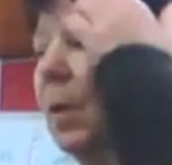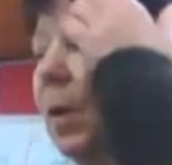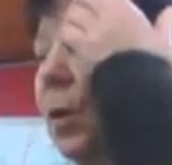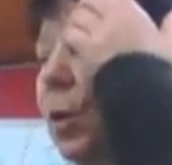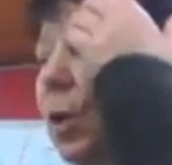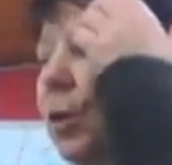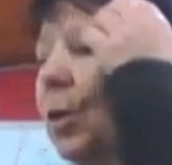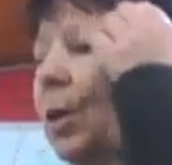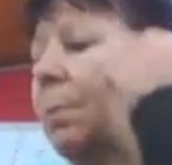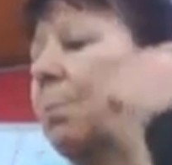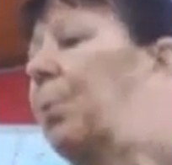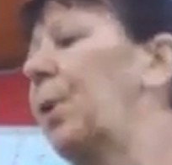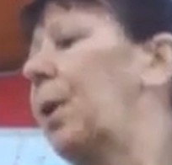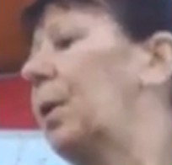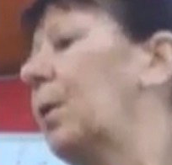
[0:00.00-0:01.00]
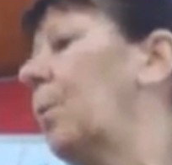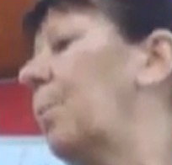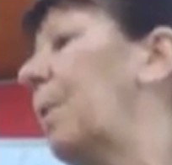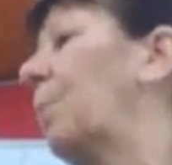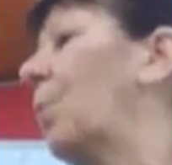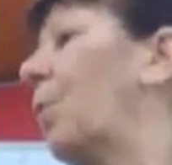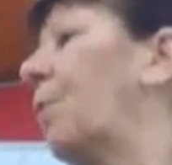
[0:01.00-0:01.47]
you can put a little
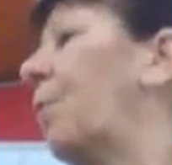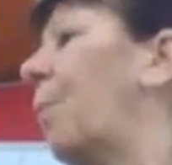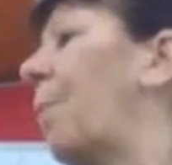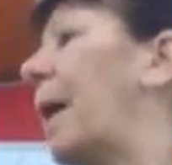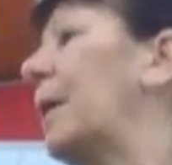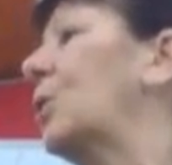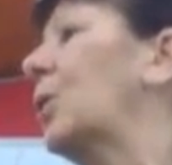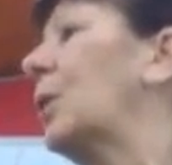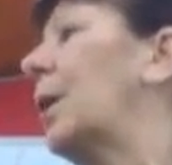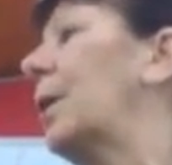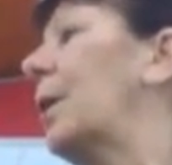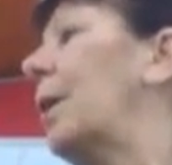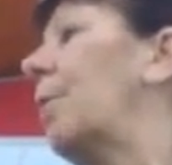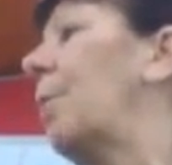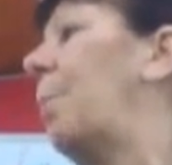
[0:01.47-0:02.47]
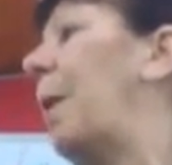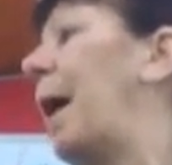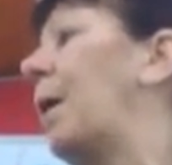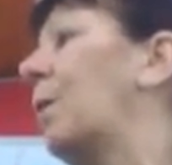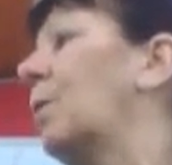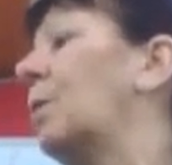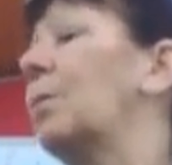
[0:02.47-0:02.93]
bit more information in there
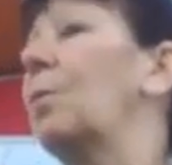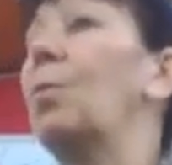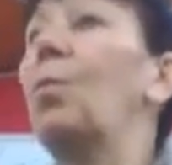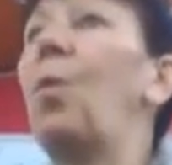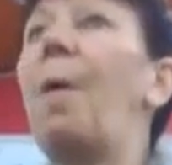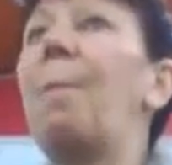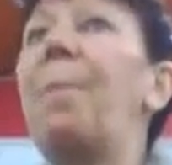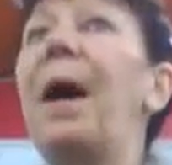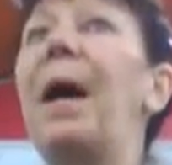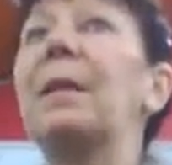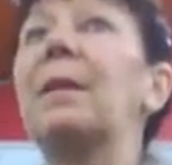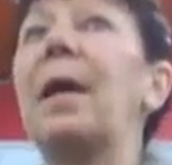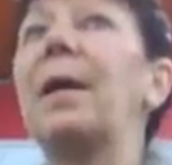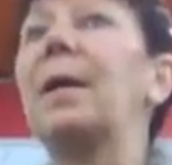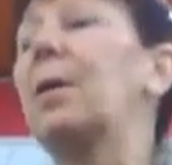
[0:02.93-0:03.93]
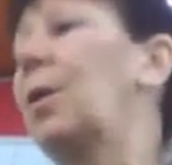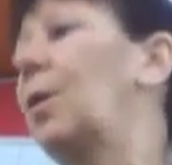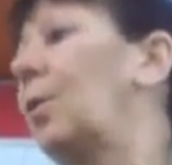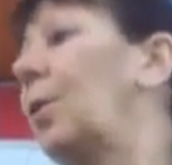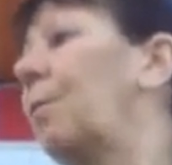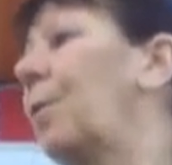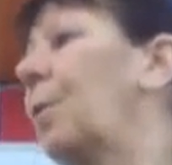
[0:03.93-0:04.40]
about what part they
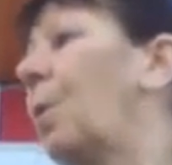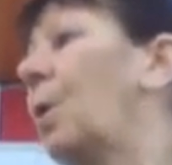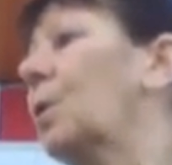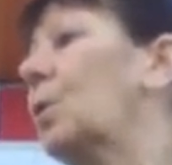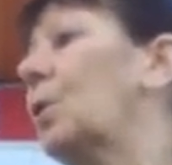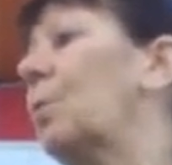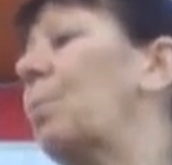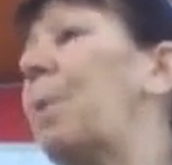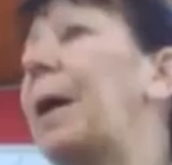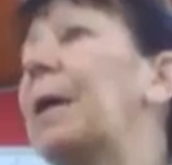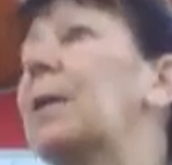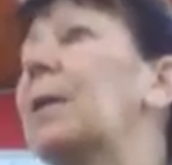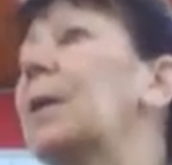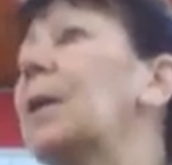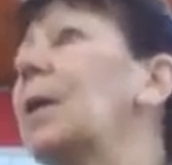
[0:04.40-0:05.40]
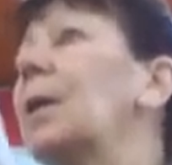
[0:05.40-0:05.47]
include if you want to, but